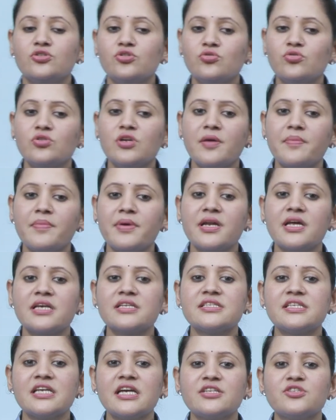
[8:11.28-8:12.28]
Two numbers
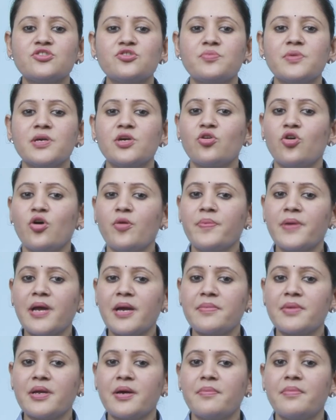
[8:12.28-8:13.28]
are said to be
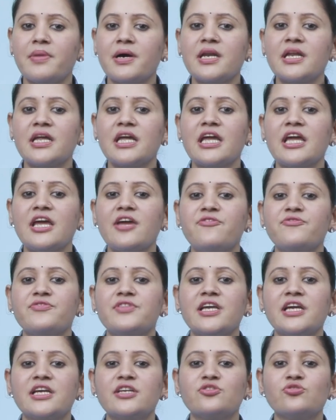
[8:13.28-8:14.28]
co-prime number if
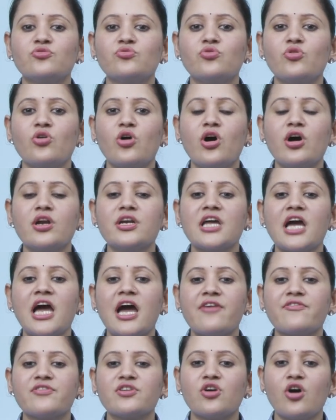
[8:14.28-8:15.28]
they do not
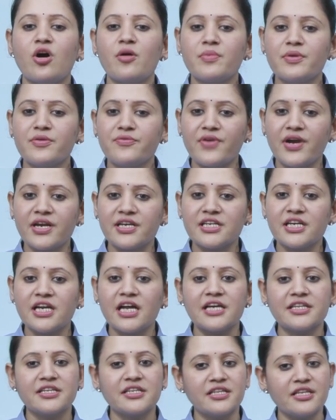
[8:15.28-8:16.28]
have a common
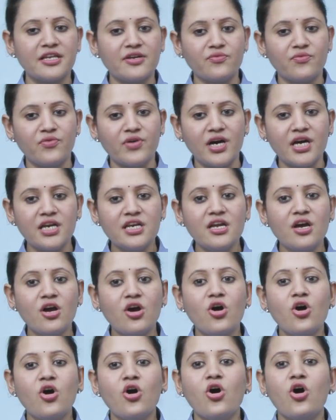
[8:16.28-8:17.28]
factor other than 1,
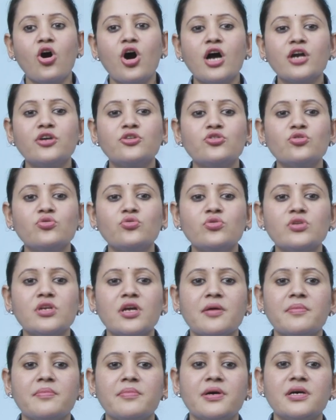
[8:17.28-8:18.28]
or two
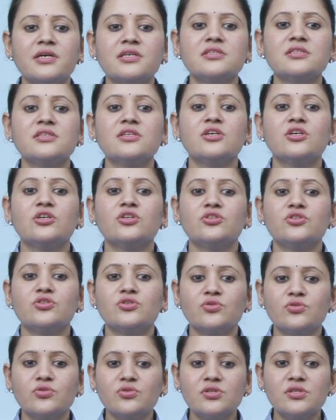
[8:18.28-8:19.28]
numbers
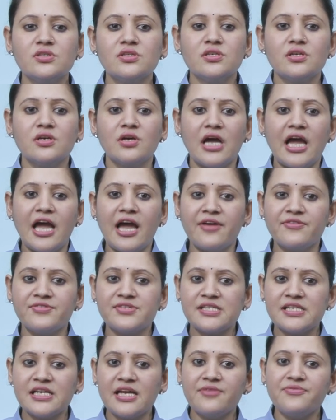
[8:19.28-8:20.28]
choose
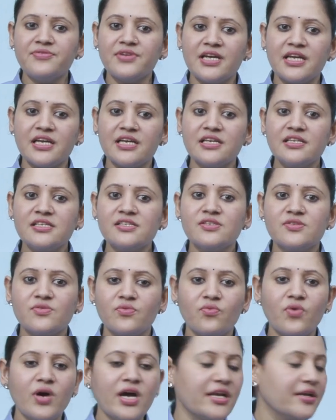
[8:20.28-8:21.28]
FCF is
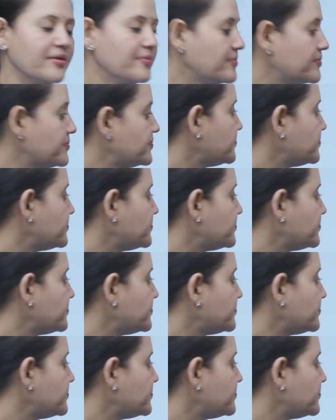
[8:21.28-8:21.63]
1.